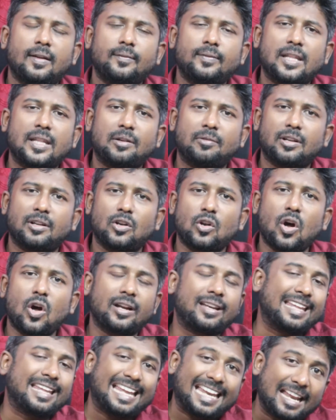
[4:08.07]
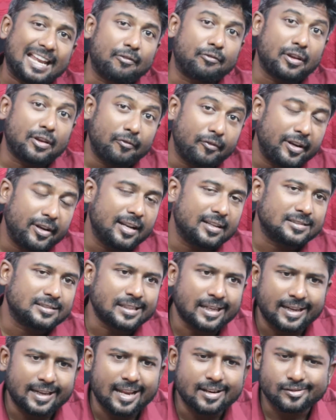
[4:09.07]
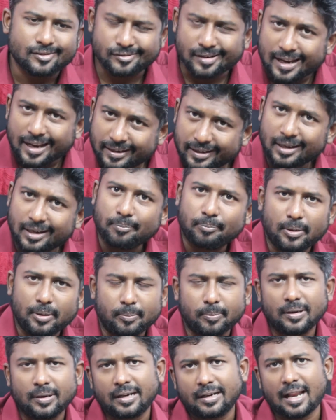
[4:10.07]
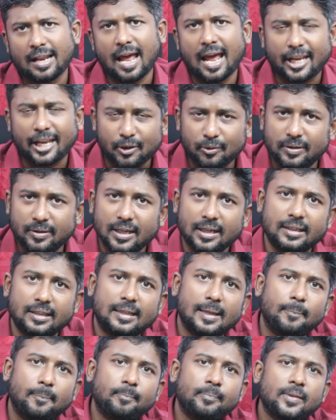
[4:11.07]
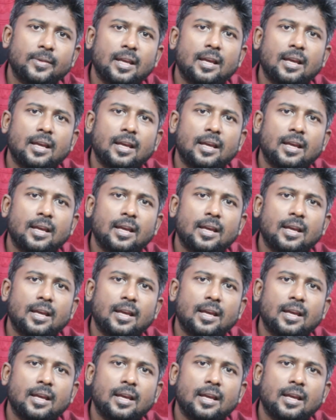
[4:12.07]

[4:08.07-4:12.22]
there were not enough evidence against 19 people and acquitted them,